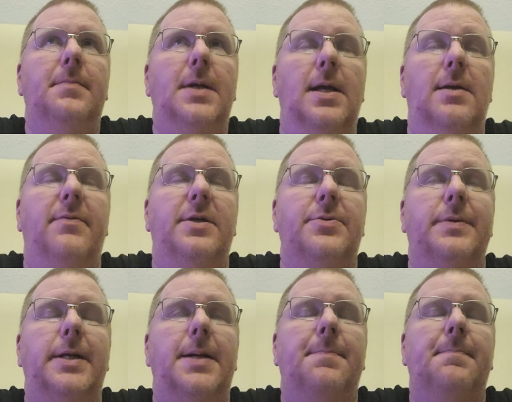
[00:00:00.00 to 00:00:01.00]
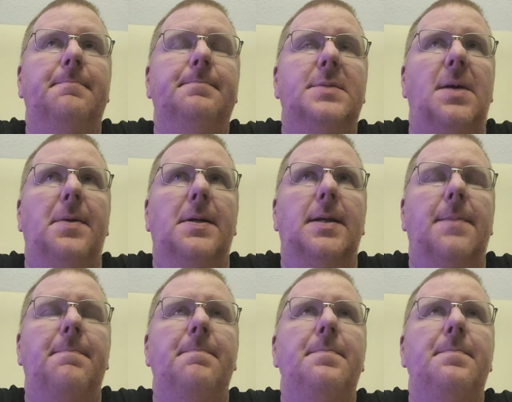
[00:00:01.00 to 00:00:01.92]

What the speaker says: individually, separately.